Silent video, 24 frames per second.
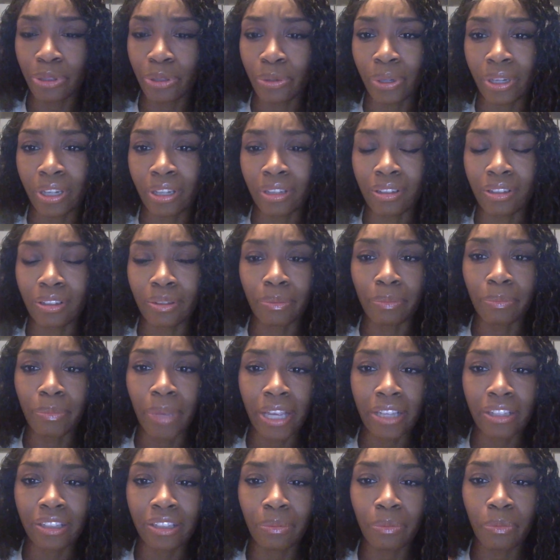to it. It
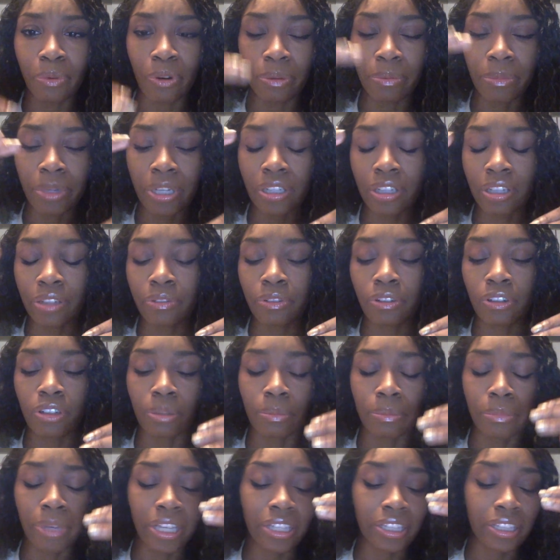makes it more meaningful. It
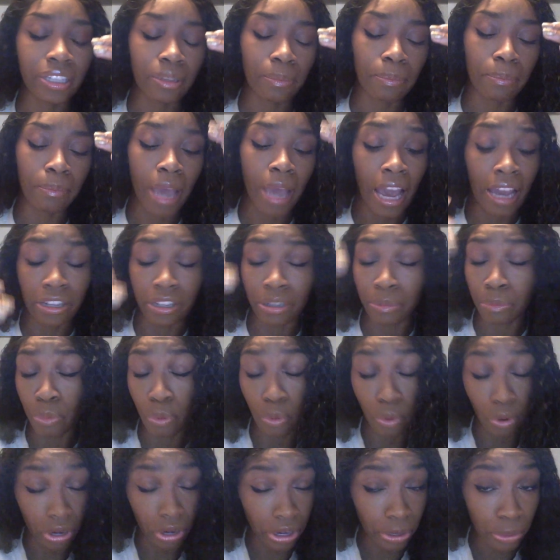makes it matter
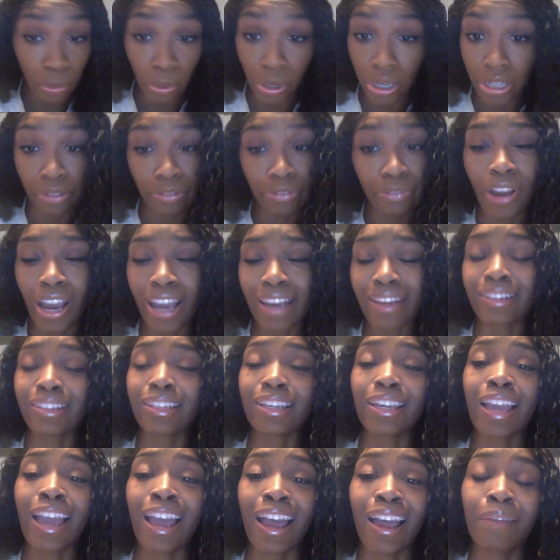more when it
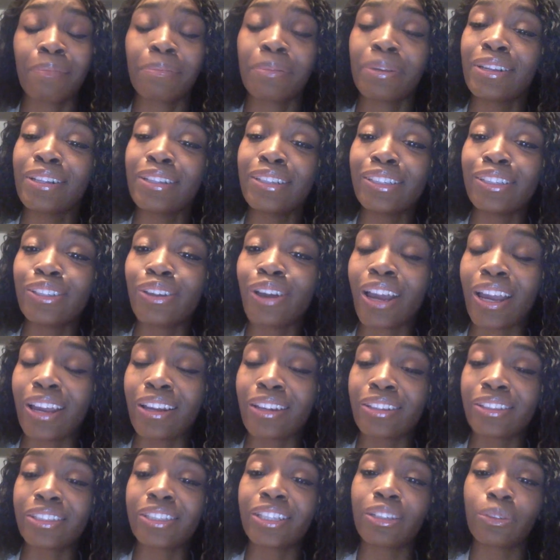finally happens. So I
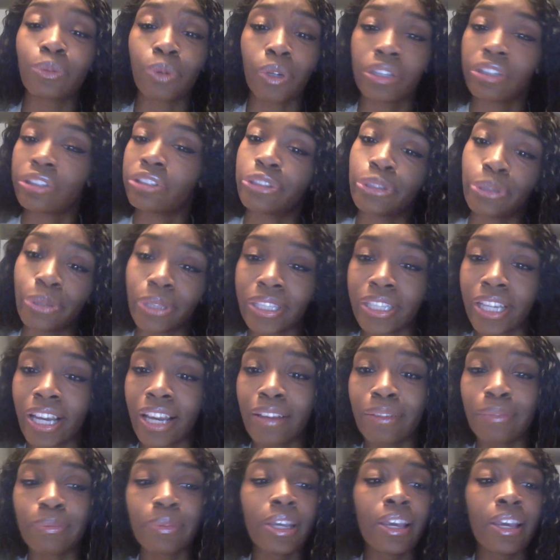understand why they're doing that.